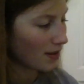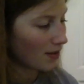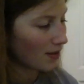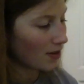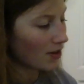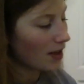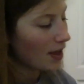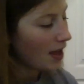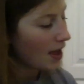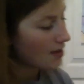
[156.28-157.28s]
Good.
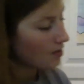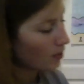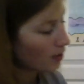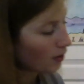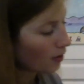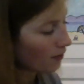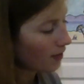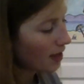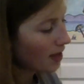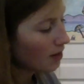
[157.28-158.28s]
And then we're going to curve
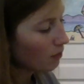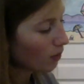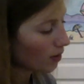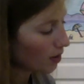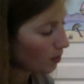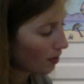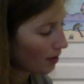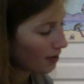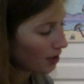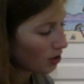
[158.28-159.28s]
inward, and we're going
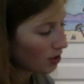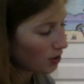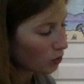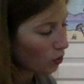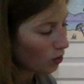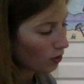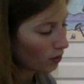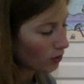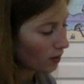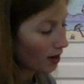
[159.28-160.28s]
to touch these
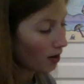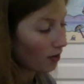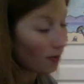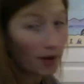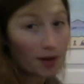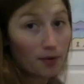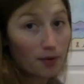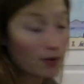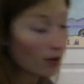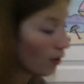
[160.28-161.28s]
corners right here on the bottom of
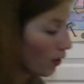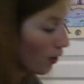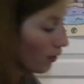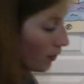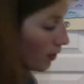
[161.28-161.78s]
our curve.